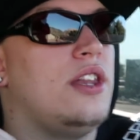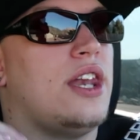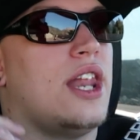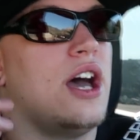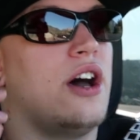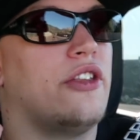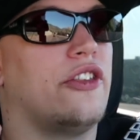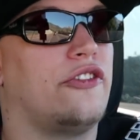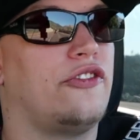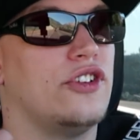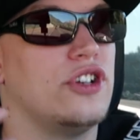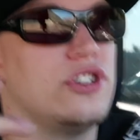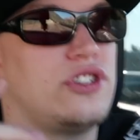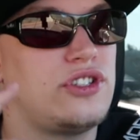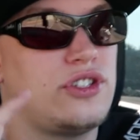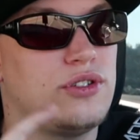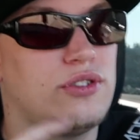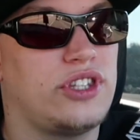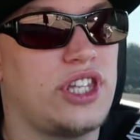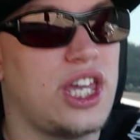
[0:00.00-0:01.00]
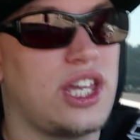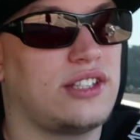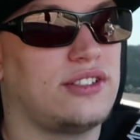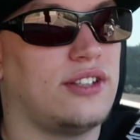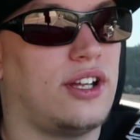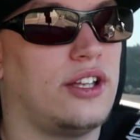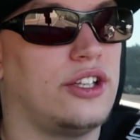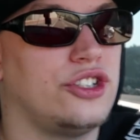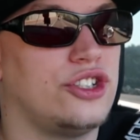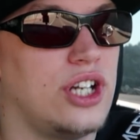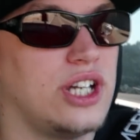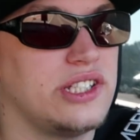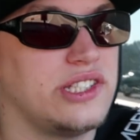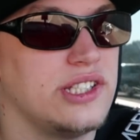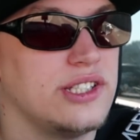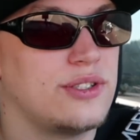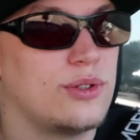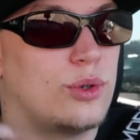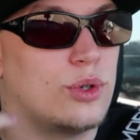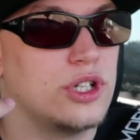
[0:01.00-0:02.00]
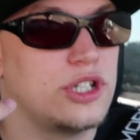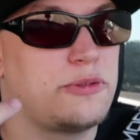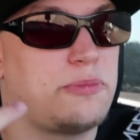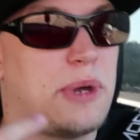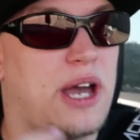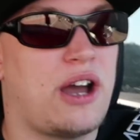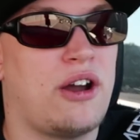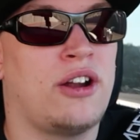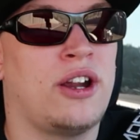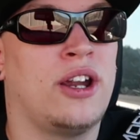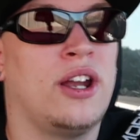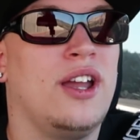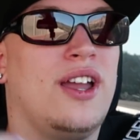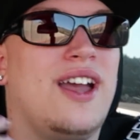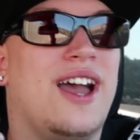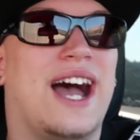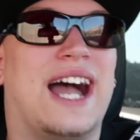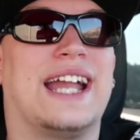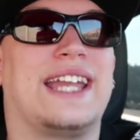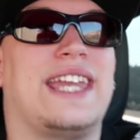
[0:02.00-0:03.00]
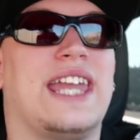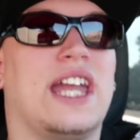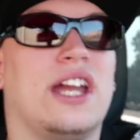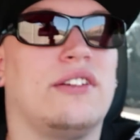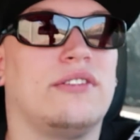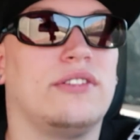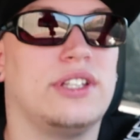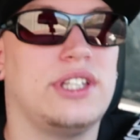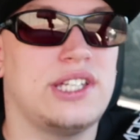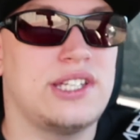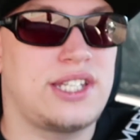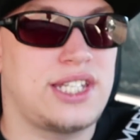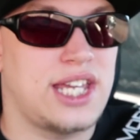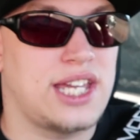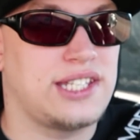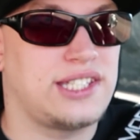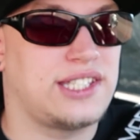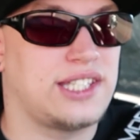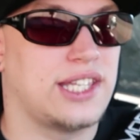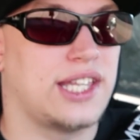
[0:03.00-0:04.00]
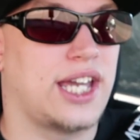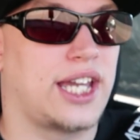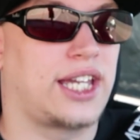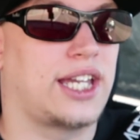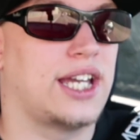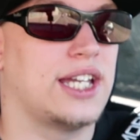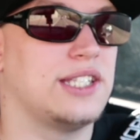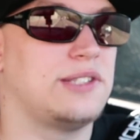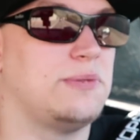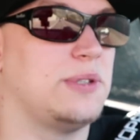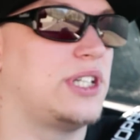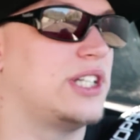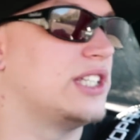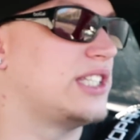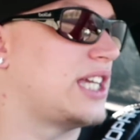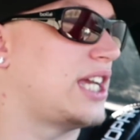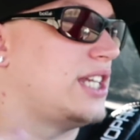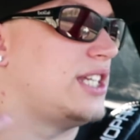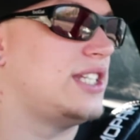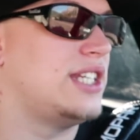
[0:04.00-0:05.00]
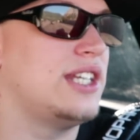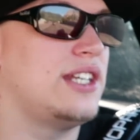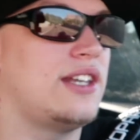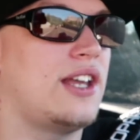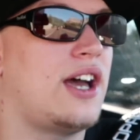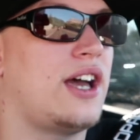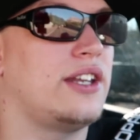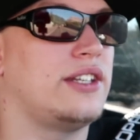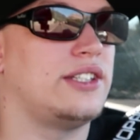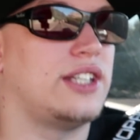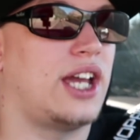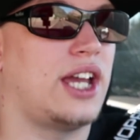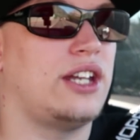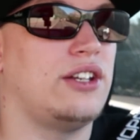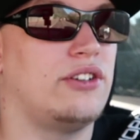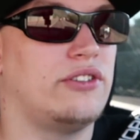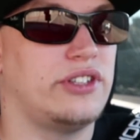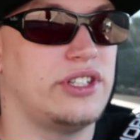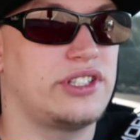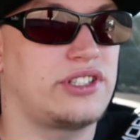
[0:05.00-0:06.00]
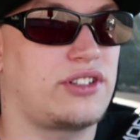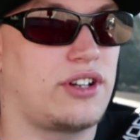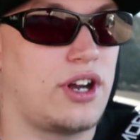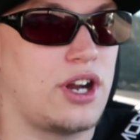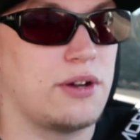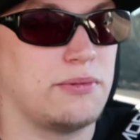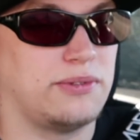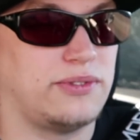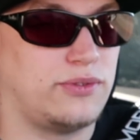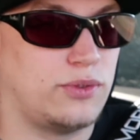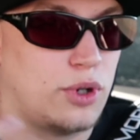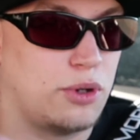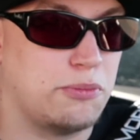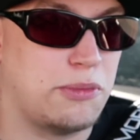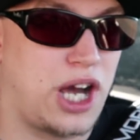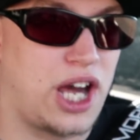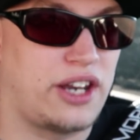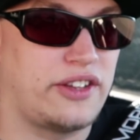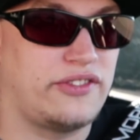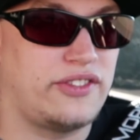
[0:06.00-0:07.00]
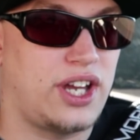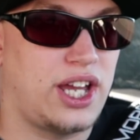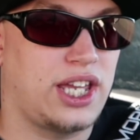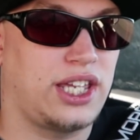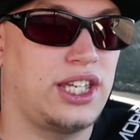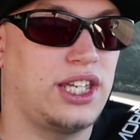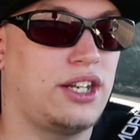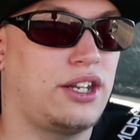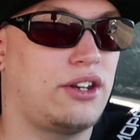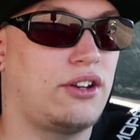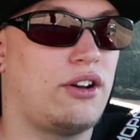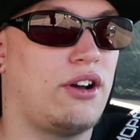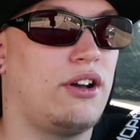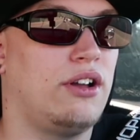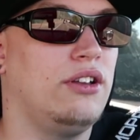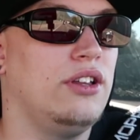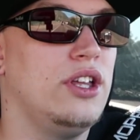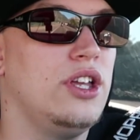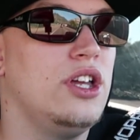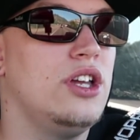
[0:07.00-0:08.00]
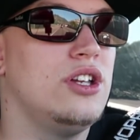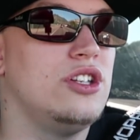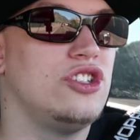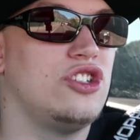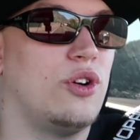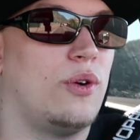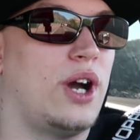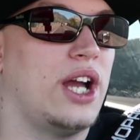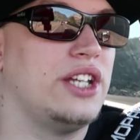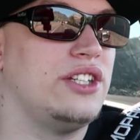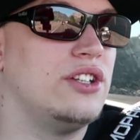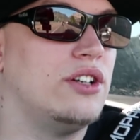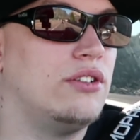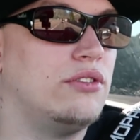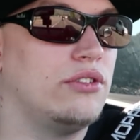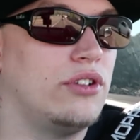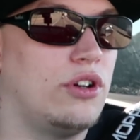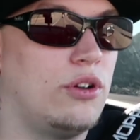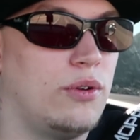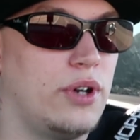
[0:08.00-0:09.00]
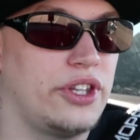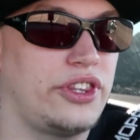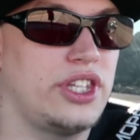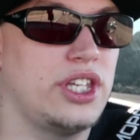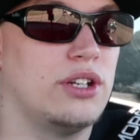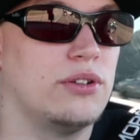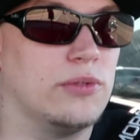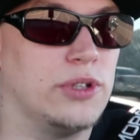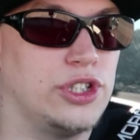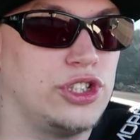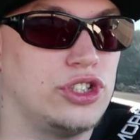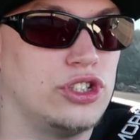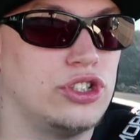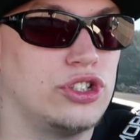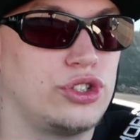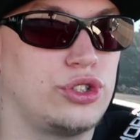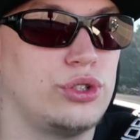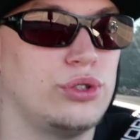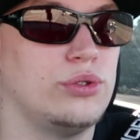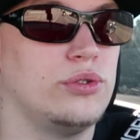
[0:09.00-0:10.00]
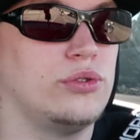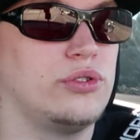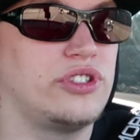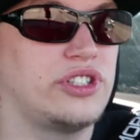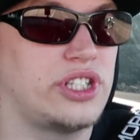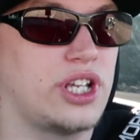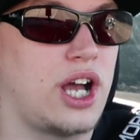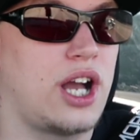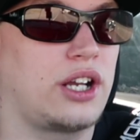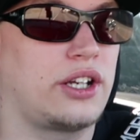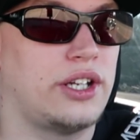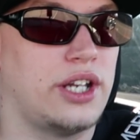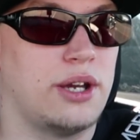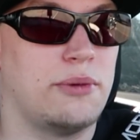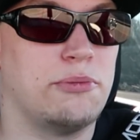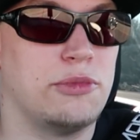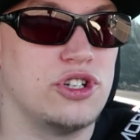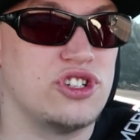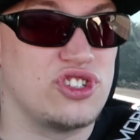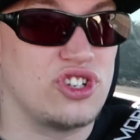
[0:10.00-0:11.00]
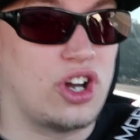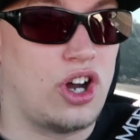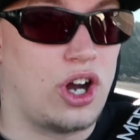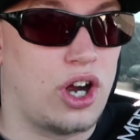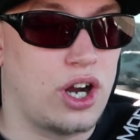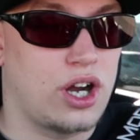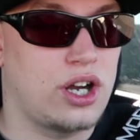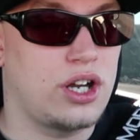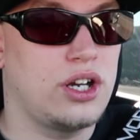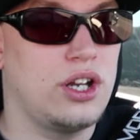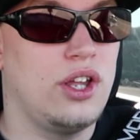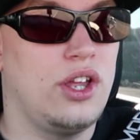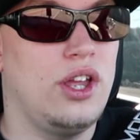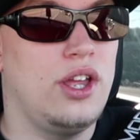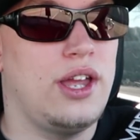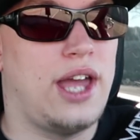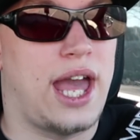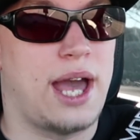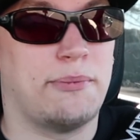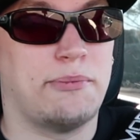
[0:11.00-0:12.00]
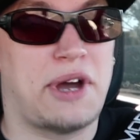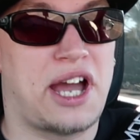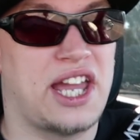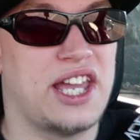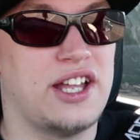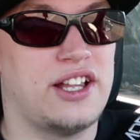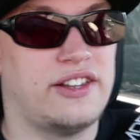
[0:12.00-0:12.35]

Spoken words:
Now, the first two things I'll address is horsepower. I can't really attest to that, guys, because I did not dyno this car before modifying it at all, so I don't know what the original true stock numbers are at my